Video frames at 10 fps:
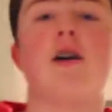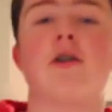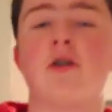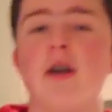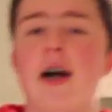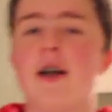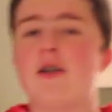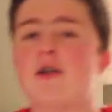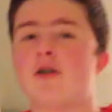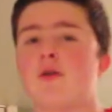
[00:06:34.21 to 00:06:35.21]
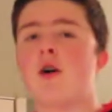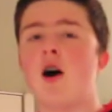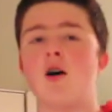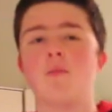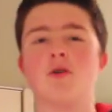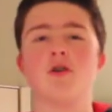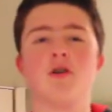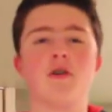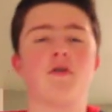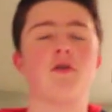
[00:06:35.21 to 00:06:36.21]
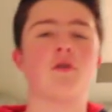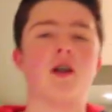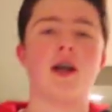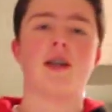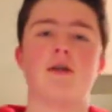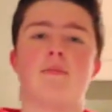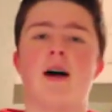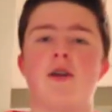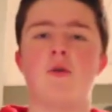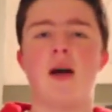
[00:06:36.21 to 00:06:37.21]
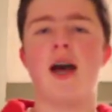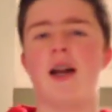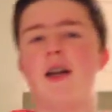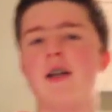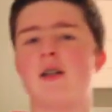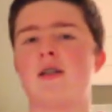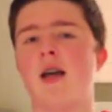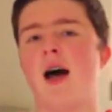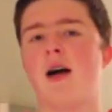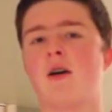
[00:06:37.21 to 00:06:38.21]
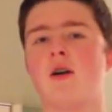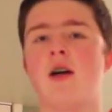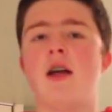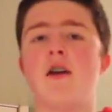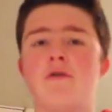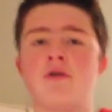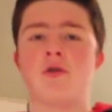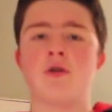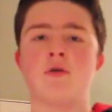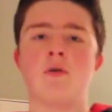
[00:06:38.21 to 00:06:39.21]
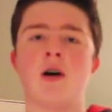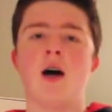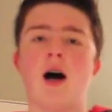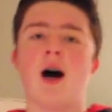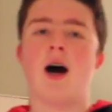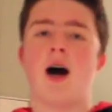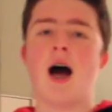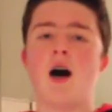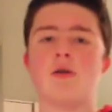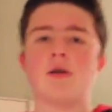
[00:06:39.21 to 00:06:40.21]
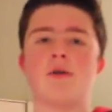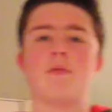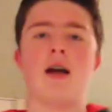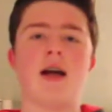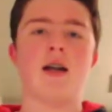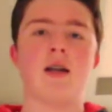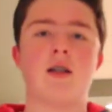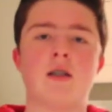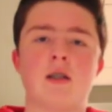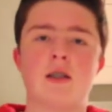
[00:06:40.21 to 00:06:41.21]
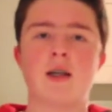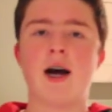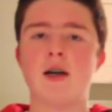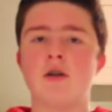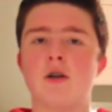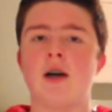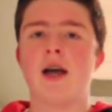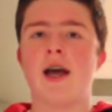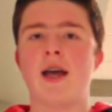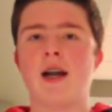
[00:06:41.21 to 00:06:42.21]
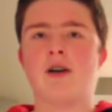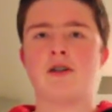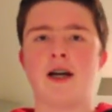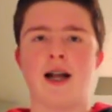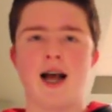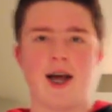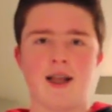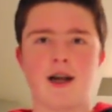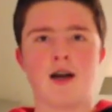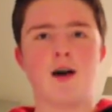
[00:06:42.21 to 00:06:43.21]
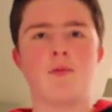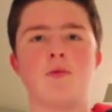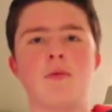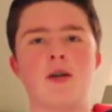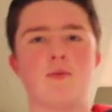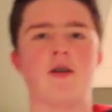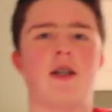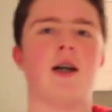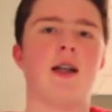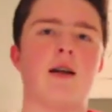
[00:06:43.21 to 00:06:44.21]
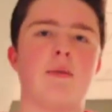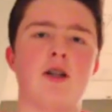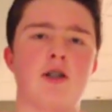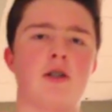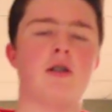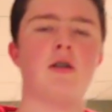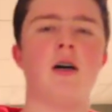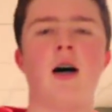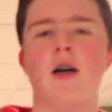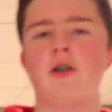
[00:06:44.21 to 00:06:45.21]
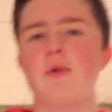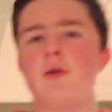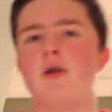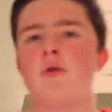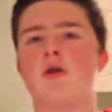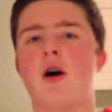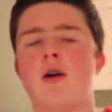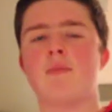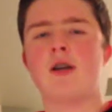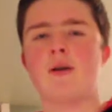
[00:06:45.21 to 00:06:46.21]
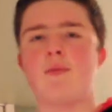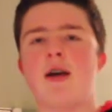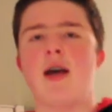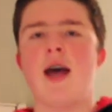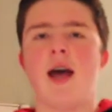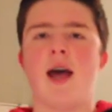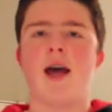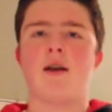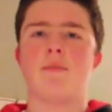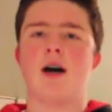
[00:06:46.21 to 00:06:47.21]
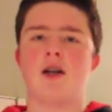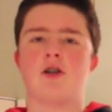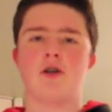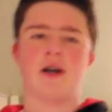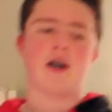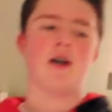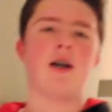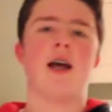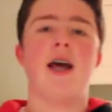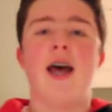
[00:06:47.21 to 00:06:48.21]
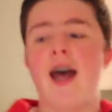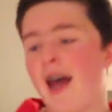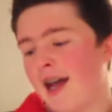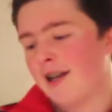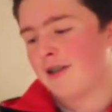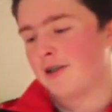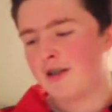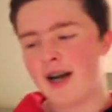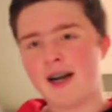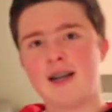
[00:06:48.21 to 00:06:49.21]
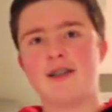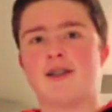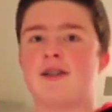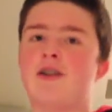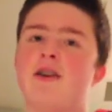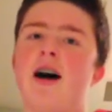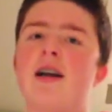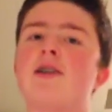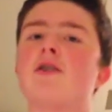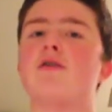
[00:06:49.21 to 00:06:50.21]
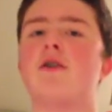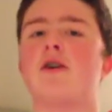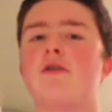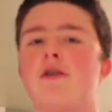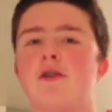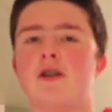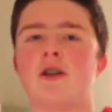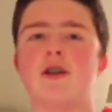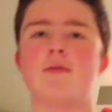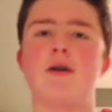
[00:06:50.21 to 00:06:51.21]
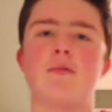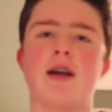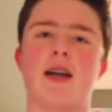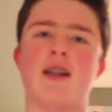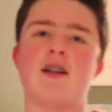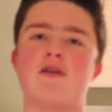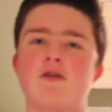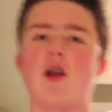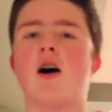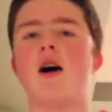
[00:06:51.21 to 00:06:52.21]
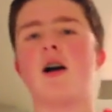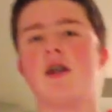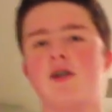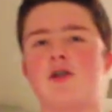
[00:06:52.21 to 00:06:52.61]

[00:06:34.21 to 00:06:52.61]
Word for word: So guys, so comment below if you liked my new editing style. If you do, uh, I'll keep that editing style and I'll try to add like a couple memes in there like my uh, Jimmy Neutron meme and my triggered. And so yeah guys, so I just overall feel good about making this vlog.